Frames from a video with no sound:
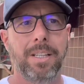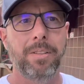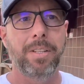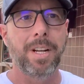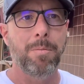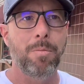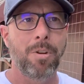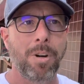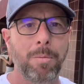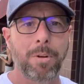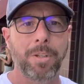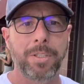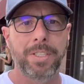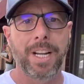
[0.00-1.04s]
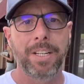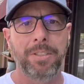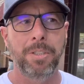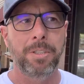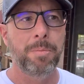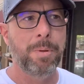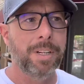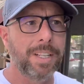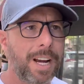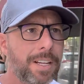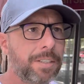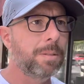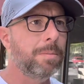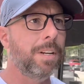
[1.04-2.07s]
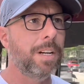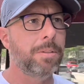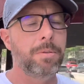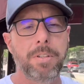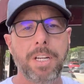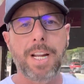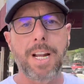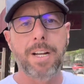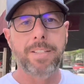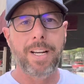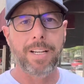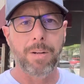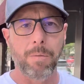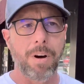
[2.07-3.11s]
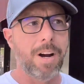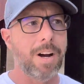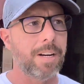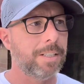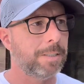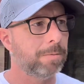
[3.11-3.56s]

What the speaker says: Got more and more statues, but yeah, sometimes when you get out and take a walk